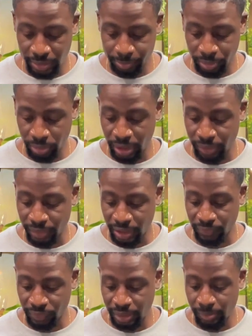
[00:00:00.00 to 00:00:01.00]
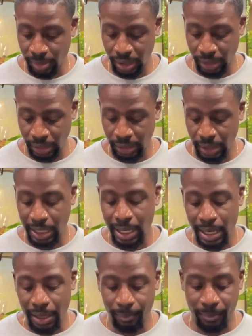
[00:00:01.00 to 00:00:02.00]
You have definitely made
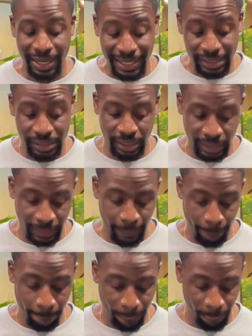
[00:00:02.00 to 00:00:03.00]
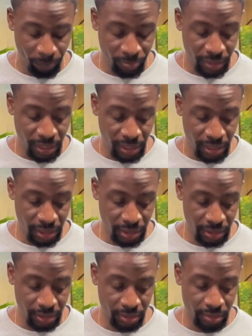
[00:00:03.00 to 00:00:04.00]
my day.
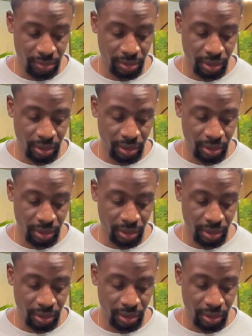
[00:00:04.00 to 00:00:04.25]
And